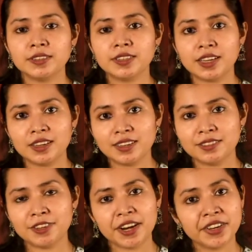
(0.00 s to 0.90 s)
the
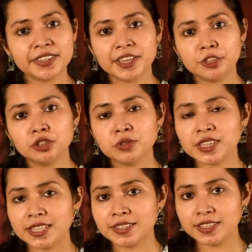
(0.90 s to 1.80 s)
various issues
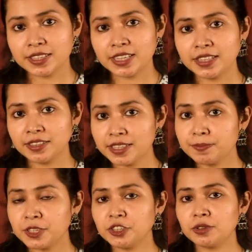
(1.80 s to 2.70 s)
concerning this
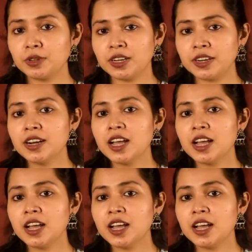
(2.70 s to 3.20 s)
particular